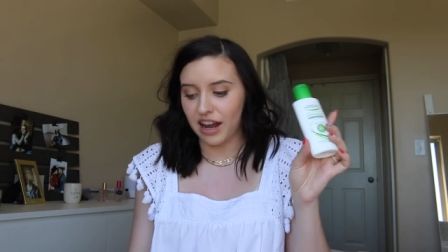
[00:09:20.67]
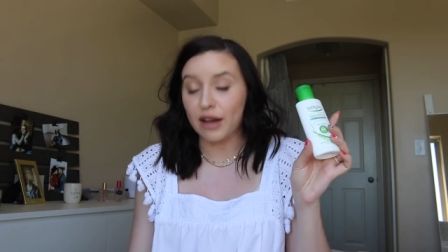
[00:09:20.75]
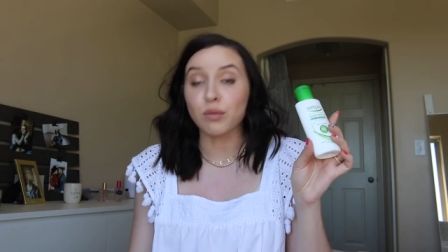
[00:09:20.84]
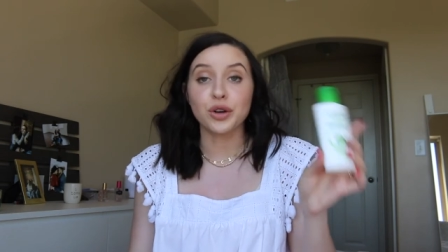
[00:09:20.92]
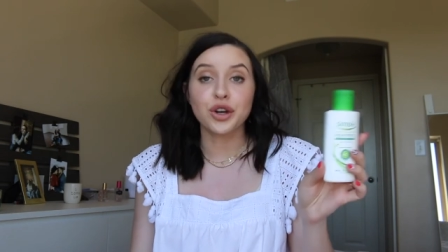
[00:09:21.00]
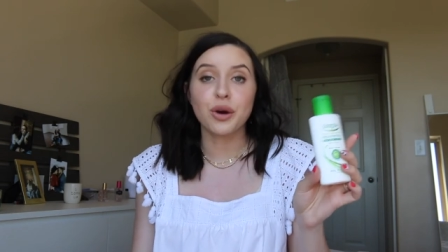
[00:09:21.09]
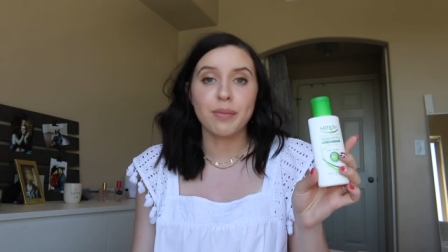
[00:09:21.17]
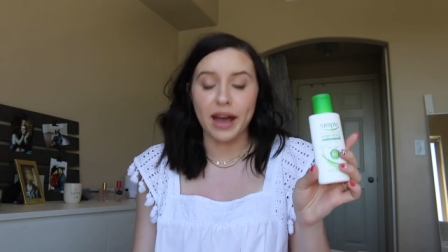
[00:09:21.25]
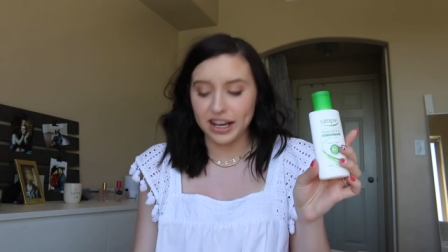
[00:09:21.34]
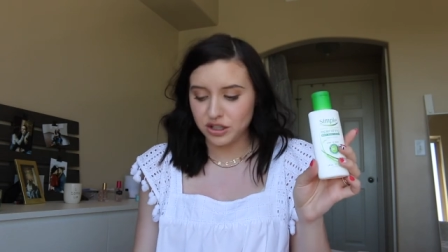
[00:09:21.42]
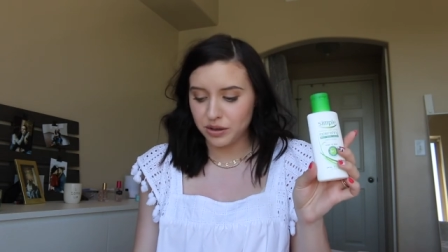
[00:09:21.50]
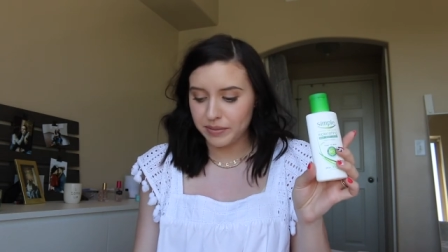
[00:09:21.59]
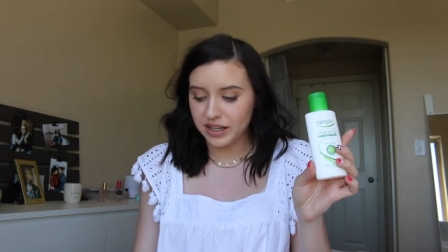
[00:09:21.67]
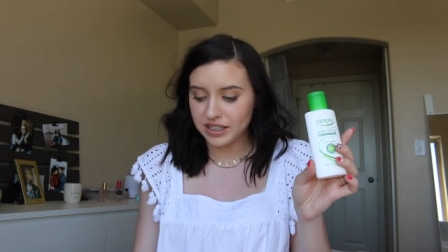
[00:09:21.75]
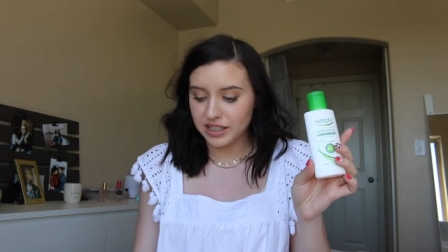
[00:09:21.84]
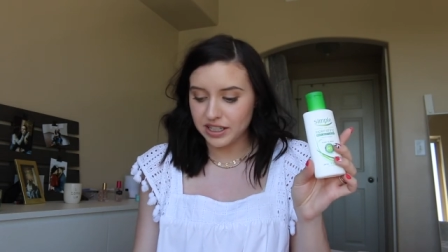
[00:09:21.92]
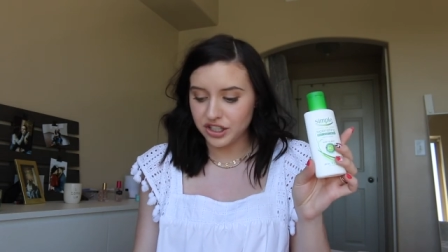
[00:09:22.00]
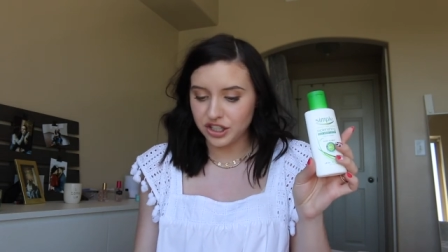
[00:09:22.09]
I would go back to it
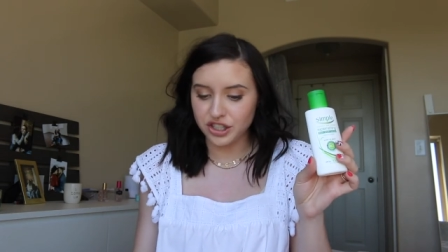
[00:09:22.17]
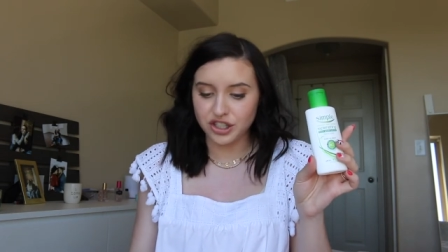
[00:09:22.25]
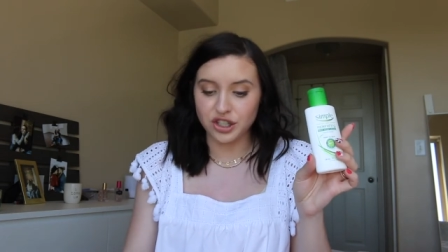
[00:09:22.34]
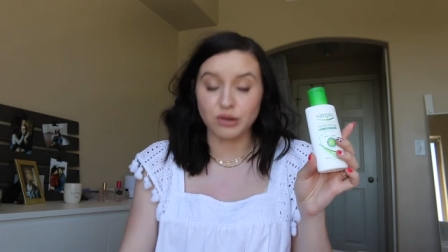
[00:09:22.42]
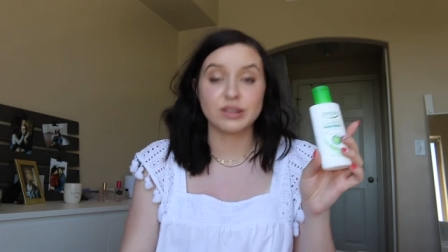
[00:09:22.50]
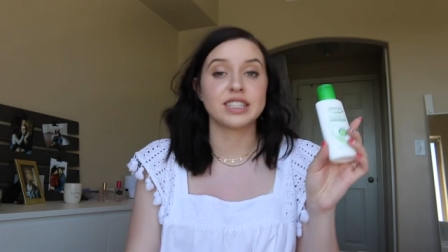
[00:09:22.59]
because it is just so